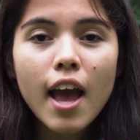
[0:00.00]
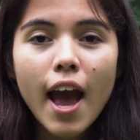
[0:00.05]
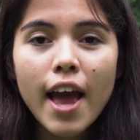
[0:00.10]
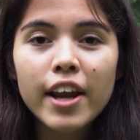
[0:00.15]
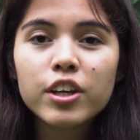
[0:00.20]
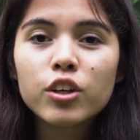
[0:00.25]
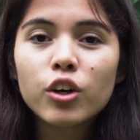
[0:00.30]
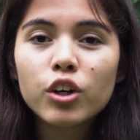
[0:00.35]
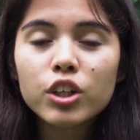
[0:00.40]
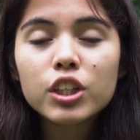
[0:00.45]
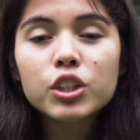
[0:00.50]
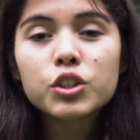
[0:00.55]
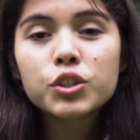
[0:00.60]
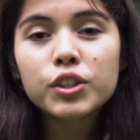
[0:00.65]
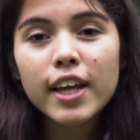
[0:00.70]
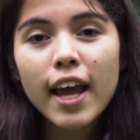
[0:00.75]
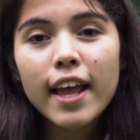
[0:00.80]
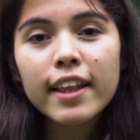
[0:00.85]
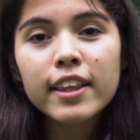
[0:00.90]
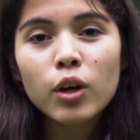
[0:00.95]
And in order
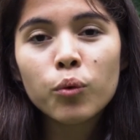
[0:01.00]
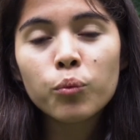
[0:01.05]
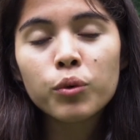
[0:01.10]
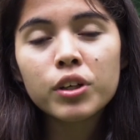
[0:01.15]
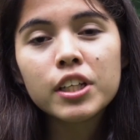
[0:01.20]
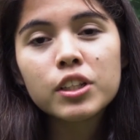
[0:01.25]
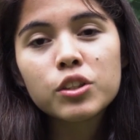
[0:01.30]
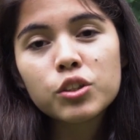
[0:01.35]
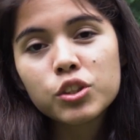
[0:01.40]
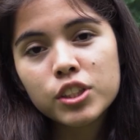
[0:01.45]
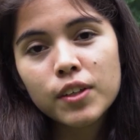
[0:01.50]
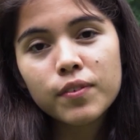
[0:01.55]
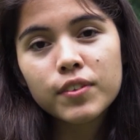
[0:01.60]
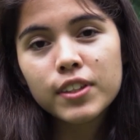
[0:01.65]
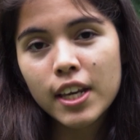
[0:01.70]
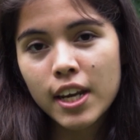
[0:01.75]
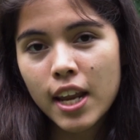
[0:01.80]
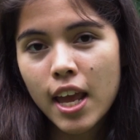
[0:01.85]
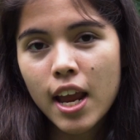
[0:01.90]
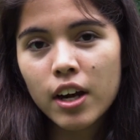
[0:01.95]
to get there, we need to
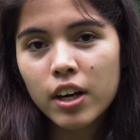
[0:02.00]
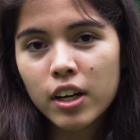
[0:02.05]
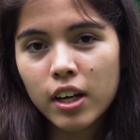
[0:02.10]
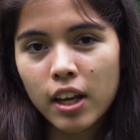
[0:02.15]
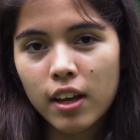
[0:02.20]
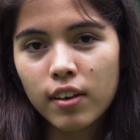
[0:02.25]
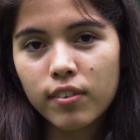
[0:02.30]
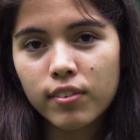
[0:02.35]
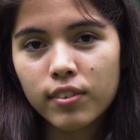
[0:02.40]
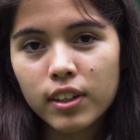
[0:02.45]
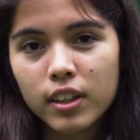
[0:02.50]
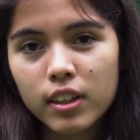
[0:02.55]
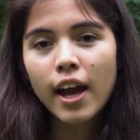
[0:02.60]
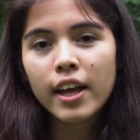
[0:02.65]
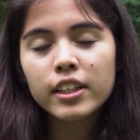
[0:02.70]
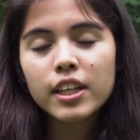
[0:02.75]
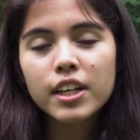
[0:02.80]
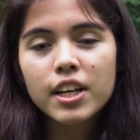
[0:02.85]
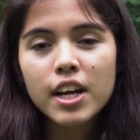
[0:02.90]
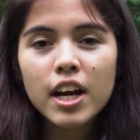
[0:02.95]
shift the narrative.
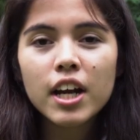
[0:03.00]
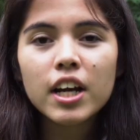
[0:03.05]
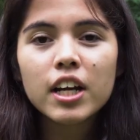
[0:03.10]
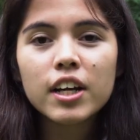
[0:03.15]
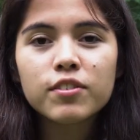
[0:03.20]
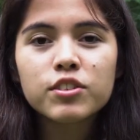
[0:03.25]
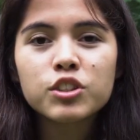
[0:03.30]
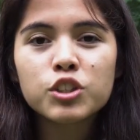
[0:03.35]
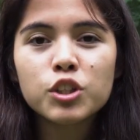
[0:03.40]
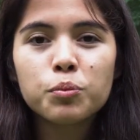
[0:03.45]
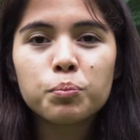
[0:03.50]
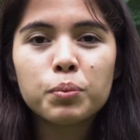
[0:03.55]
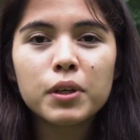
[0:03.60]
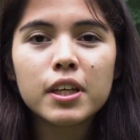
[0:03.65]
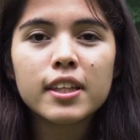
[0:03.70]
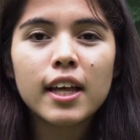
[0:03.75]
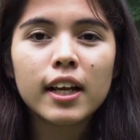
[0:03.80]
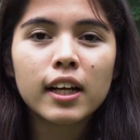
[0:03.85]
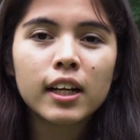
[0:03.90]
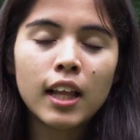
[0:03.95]
And the narrative should
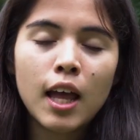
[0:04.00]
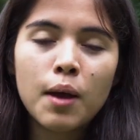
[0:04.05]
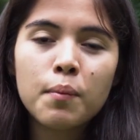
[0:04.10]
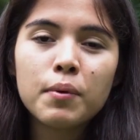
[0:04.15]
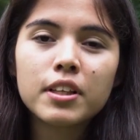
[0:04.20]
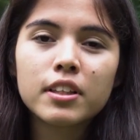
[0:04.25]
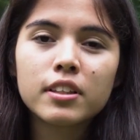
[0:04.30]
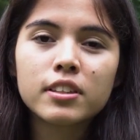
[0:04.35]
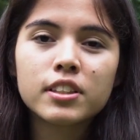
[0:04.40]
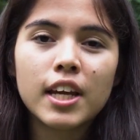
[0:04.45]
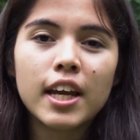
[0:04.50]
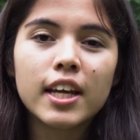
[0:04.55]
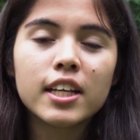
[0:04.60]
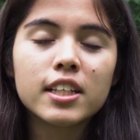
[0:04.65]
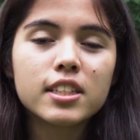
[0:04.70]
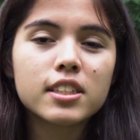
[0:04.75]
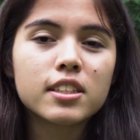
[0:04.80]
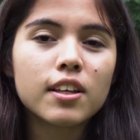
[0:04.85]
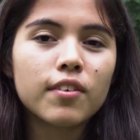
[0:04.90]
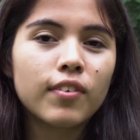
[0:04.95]
be that climate
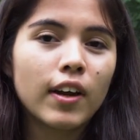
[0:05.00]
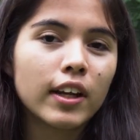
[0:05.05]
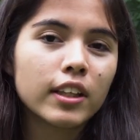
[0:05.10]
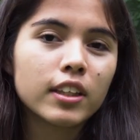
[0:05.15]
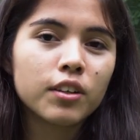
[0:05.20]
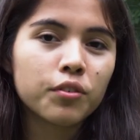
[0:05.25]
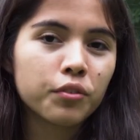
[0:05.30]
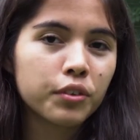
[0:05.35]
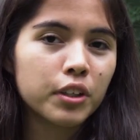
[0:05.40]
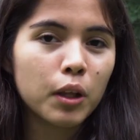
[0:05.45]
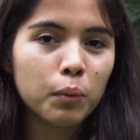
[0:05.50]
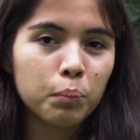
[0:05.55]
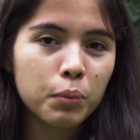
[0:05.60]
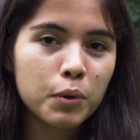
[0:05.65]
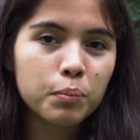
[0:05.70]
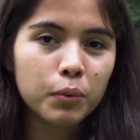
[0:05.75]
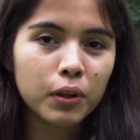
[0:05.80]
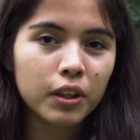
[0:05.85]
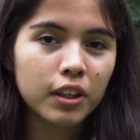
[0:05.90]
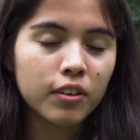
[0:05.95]
change is affecting real
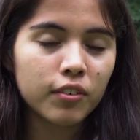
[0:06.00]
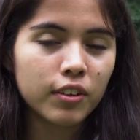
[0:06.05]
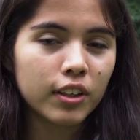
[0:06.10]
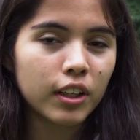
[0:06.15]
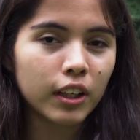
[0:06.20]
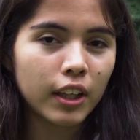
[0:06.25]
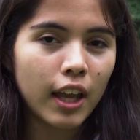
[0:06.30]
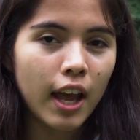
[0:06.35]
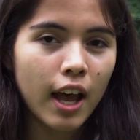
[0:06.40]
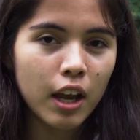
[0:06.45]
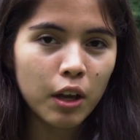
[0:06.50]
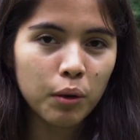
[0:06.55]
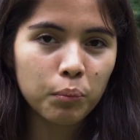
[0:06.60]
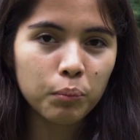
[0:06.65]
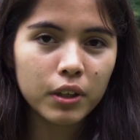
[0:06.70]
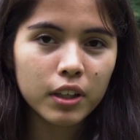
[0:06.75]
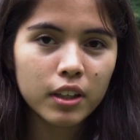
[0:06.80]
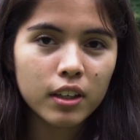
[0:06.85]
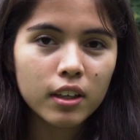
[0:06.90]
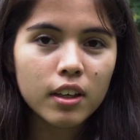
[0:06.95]
people in real
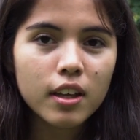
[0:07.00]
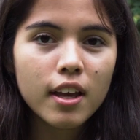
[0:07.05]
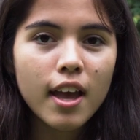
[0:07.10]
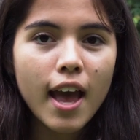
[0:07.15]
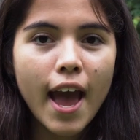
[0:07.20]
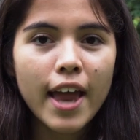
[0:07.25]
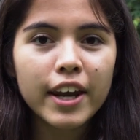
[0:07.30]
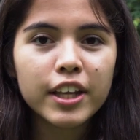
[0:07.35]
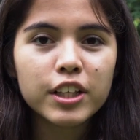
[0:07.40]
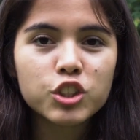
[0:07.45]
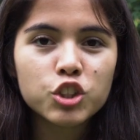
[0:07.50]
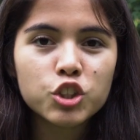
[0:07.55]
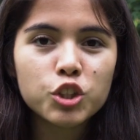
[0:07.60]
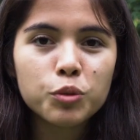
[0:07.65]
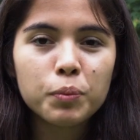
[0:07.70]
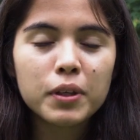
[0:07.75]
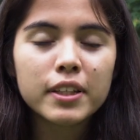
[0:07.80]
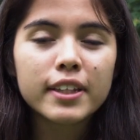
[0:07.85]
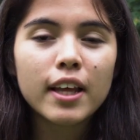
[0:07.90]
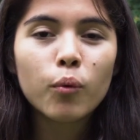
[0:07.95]
time. And it
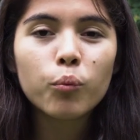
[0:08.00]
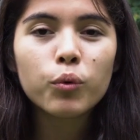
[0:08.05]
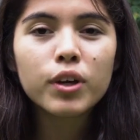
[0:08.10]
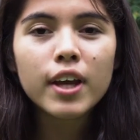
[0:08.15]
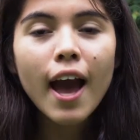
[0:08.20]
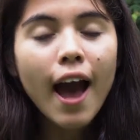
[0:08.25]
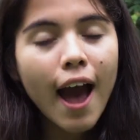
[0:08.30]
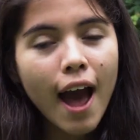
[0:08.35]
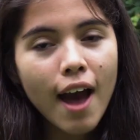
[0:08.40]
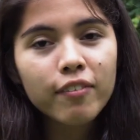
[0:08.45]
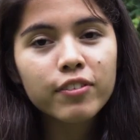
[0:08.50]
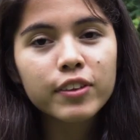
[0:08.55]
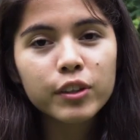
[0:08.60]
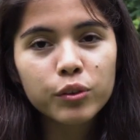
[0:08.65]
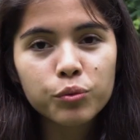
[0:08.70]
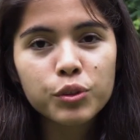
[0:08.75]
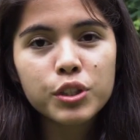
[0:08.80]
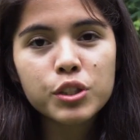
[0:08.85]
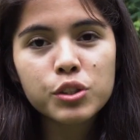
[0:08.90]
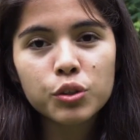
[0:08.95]
should be that we have
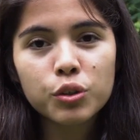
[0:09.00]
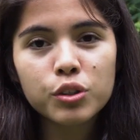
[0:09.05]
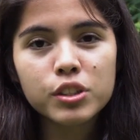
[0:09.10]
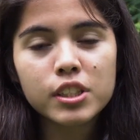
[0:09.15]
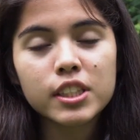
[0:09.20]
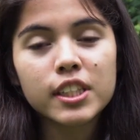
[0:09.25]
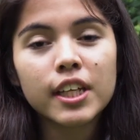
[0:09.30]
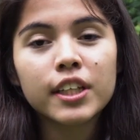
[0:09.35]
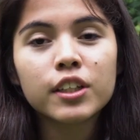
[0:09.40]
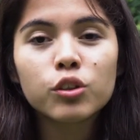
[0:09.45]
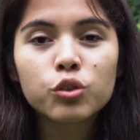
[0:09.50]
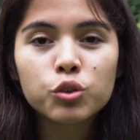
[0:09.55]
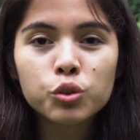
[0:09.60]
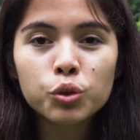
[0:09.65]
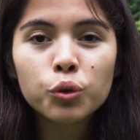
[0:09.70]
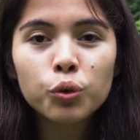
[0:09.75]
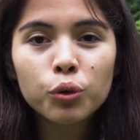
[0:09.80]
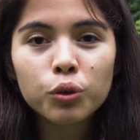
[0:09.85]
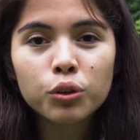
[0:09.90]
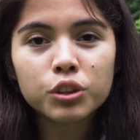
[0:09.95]
the resources and the
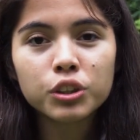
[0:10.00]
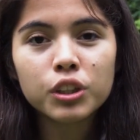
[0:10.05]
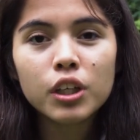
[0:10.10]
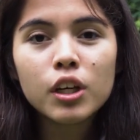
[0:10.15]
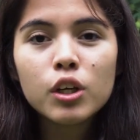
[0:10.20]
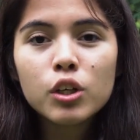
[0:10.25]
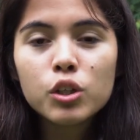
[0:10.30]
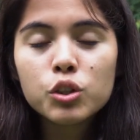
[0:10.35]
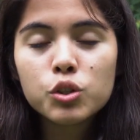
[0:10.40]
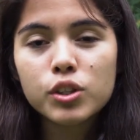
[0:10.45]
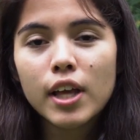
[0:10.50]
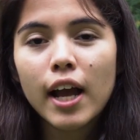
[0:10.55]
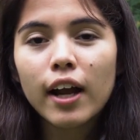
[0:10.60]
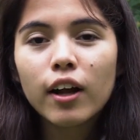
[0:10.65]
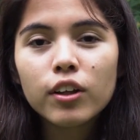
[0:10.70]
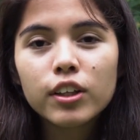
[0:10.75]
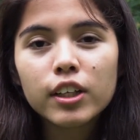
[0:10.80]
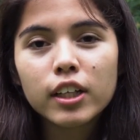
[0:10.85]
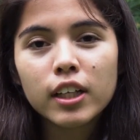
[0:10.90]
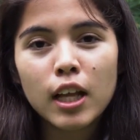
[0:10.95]
tools to
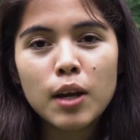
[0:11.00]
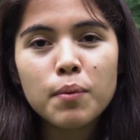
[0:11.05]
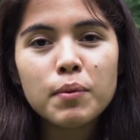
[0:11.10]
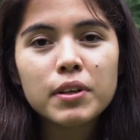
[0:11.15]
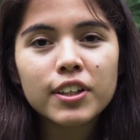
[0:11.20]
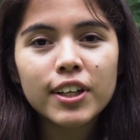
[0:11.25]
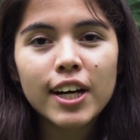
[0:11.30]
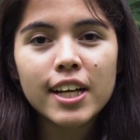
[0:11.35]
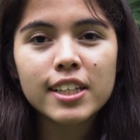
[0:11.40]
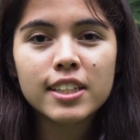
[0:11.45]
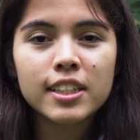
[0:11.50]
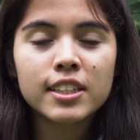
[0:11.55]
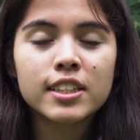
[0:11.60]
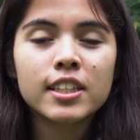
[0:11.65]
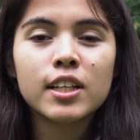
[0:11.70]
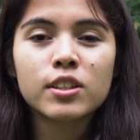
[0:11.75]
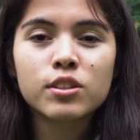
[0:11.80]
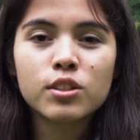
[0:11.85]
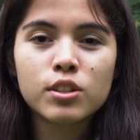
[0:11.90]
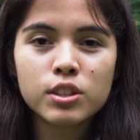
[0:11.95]
tackle the climate crisis
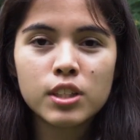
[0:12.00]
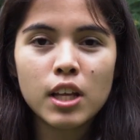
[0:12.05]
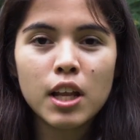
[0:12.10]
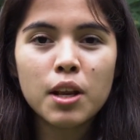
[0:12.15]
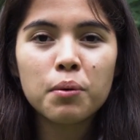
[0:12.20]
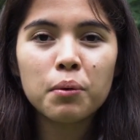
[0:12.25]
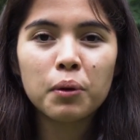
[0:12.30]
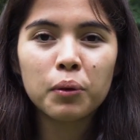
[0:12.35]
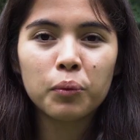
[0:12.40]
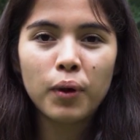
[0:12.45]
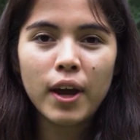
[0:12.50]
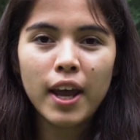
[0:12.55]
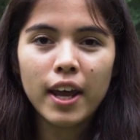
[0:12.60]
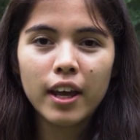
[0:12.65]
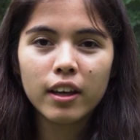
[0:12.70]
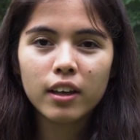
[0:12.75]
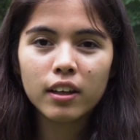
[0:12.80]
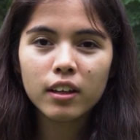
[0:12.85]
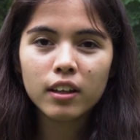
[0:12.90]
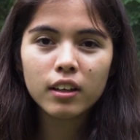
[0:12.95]
in a sustainable
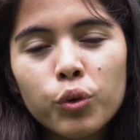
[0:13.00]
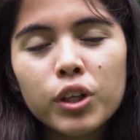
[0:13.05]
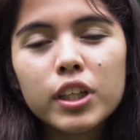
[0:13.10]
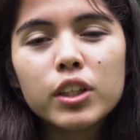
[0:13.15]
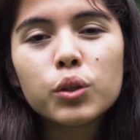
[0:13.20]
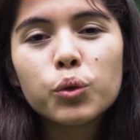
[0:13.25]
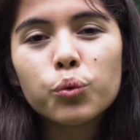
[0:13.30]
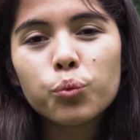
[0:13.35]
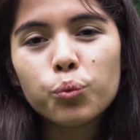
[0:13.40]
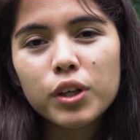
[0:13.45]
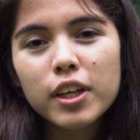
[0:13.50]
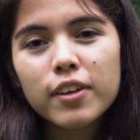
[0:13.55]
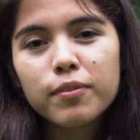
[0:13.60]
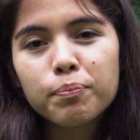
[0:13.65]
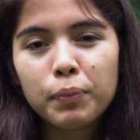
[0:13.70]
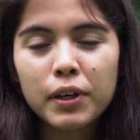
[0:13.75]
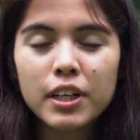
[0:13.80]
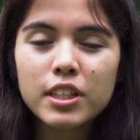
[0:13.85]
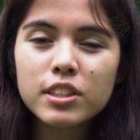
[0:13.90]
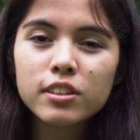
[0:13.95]
way. We need to
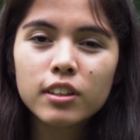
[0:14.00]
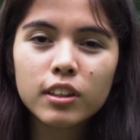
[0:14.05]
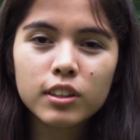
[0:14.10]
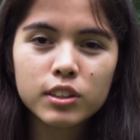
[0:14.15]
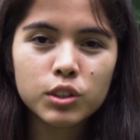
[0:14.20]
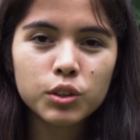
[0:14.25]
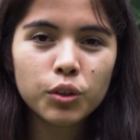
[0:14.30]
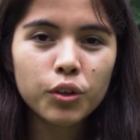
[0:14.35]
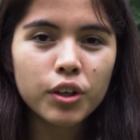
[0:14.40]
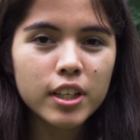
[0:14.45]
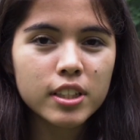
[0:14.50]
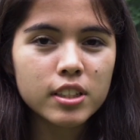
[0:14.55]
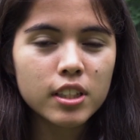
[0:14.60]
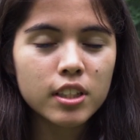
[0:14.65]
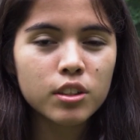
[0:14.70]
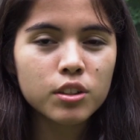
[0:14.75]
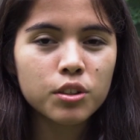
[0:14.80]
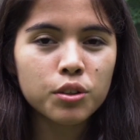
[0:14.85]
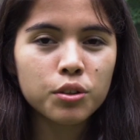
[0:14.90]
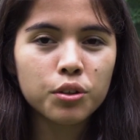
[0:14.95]
weave personal stories
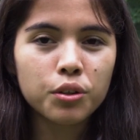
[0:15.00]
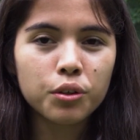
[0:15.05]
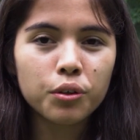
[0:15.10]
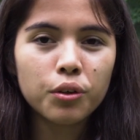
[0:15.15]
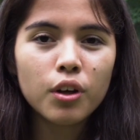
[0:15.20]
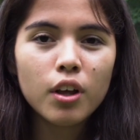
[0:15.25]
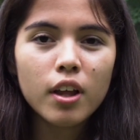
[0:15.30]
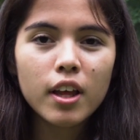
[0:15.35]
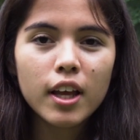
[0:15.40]
into